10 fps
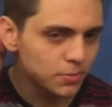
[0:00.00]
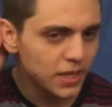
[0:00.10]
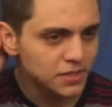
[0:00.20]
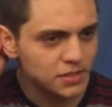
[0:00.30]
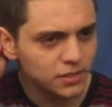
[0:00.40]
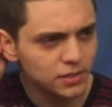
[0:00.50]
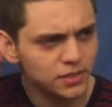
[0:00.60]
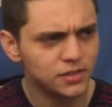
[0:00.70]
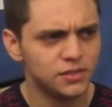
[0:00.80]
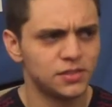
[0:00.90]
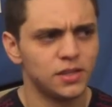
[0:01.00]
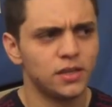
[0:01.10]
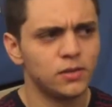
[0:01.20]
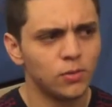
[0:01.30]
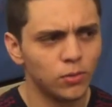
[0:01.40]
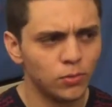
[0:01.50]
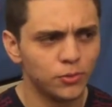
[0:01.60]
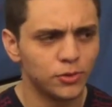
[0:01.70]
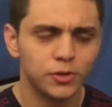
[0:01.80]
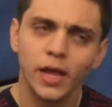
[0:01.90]
Blessing is an
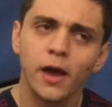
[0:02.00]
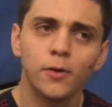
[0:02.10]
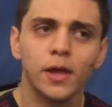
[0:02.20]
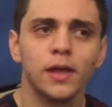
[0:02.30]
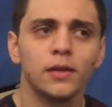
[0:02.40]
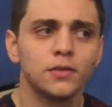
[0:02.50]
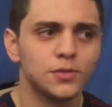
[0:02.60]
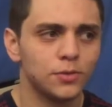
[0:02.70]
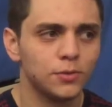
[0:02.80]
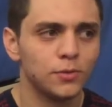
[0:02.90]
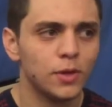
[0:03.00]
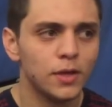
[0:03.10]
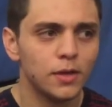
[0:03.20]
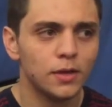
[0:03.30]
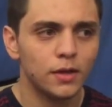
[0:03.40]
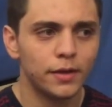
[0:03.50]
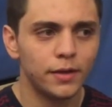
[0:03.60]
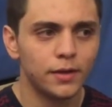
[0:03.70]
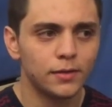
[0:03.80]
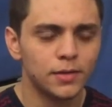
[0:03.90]
older cowhand who
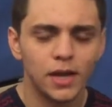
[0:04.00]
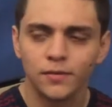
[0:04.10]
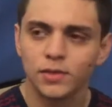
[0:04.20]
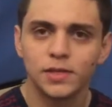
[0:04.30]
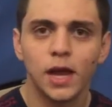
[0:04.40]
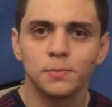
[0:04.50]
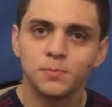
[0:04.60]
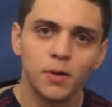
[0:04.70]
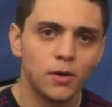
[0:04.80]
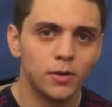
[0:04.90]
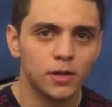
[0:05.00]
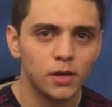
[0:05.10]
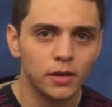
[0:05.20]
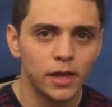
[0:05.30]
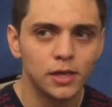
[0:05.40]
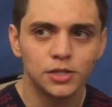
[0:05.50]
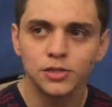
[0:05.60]
kind of adopts Bo at a young age.